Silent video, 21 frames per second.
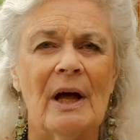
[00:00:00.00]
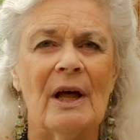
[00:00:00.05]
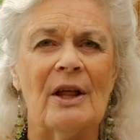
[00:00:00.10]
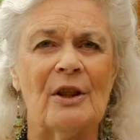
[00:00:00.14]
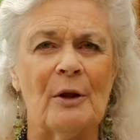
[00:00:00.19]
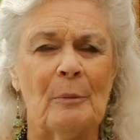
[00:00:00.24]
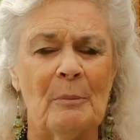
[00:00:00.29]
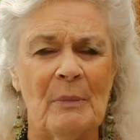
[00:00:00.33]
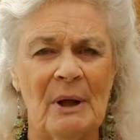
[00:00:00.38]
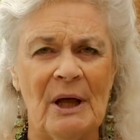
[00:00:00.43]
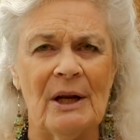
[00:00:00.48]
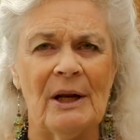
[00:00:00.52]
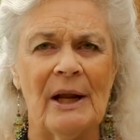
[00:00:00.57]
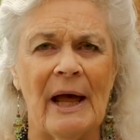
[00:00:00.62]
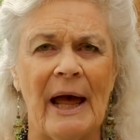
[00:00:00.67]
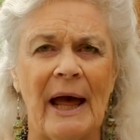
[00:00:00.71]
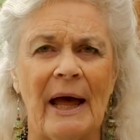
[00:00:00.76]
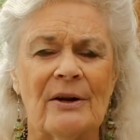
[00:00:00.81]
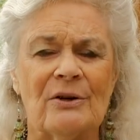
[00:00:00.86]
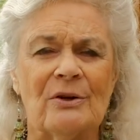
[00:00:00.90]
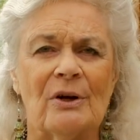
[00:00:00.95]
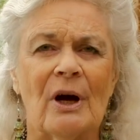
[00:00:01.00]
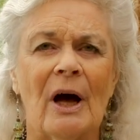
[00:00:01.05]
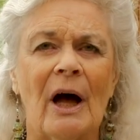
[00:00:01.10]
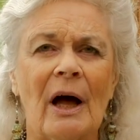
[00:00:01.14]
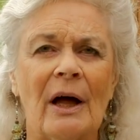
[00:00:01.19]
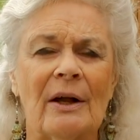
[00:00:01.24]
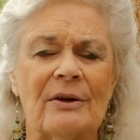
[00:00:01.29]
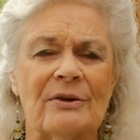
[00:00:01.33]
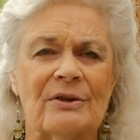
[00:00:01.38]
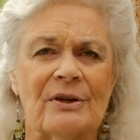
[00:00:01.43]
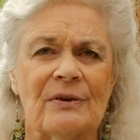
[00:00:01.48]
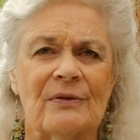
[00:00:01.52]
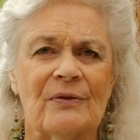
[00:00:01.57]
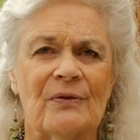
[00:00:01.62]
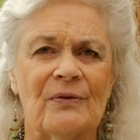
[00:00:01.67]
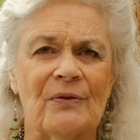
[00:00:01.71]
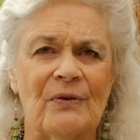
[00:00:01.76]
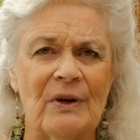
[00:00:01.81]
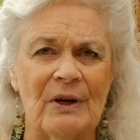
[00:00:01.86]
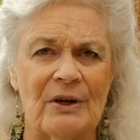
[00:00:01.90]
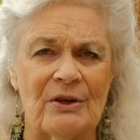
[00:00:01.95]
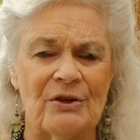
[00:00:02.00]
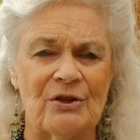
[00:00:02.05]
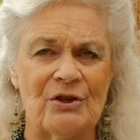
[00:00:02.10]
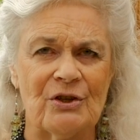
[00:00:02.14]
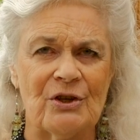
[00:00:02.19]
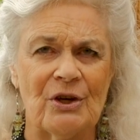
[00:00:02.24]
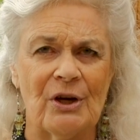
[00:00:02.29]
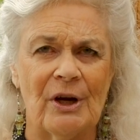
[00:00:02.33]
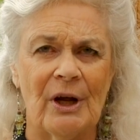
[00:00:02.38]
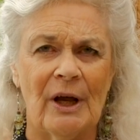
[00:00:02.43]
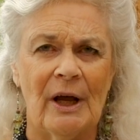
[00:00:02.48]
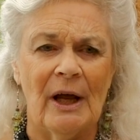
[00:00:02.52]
The men had to hunt and fish